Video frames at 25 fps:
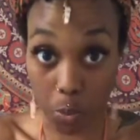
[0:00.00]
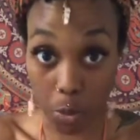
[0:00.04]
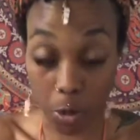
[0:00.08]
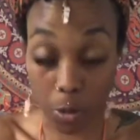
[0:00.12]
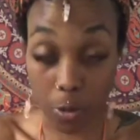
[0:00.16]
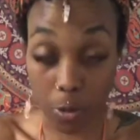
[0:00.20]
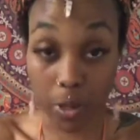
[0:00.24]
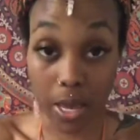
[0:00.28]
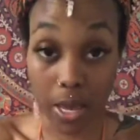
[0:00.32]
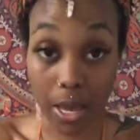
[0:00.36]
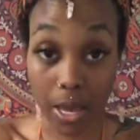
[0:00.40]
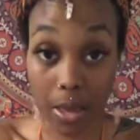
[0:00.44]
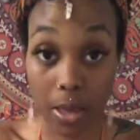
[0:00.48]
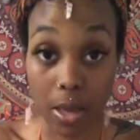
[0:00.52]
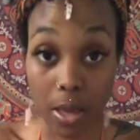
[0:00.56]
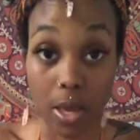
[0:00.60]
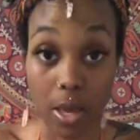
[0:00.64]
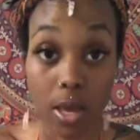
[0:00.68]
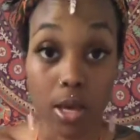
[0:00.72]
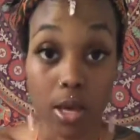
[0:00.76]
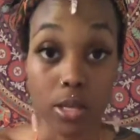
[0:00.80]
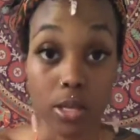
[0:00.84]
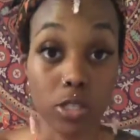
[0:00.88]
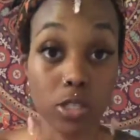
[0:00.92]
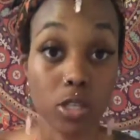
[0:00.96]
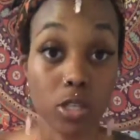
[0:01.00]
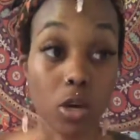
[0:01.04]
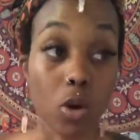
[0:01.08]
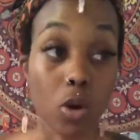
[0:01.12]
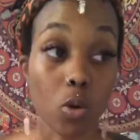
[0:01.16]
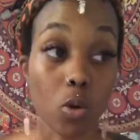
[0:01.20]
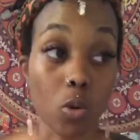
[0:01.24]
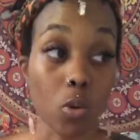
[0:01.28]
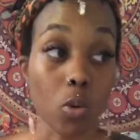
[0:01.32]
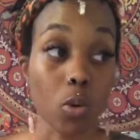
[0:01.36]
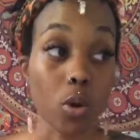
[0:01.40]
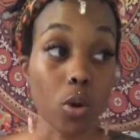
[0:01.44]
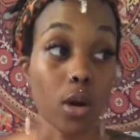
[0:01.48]
Okay?
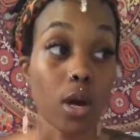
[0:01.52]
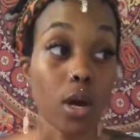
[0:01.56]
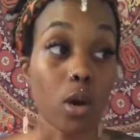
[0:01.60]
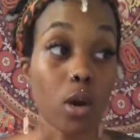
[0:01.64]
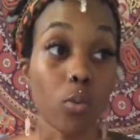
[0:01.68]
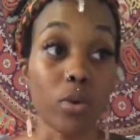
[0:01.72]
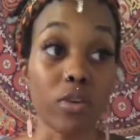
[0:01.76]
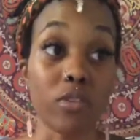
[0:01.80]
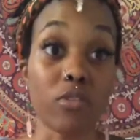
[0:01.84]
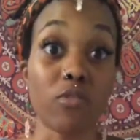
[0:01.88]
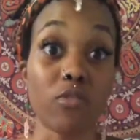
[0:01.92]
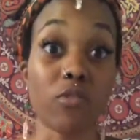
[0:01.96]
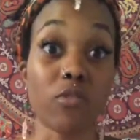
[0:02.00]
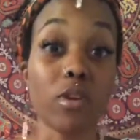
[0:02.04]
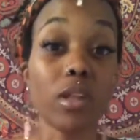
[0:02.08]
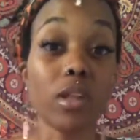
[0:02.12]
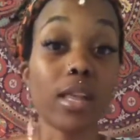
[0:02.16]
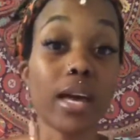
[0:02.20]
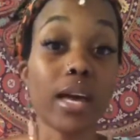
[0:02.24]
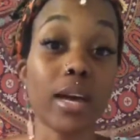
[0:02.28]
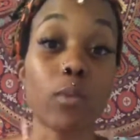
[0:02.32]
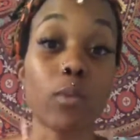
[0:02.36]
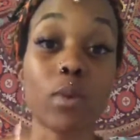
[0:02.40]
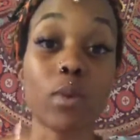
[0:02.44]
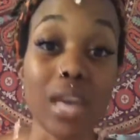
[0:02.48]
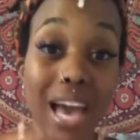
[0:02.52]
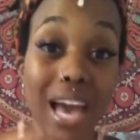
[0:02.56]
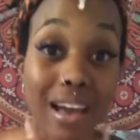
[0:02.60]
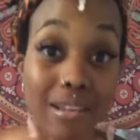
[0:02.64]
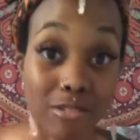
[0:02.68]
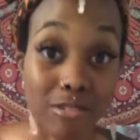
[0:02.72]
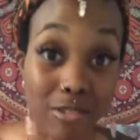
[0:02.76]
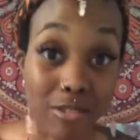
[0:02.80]
So we feel like we have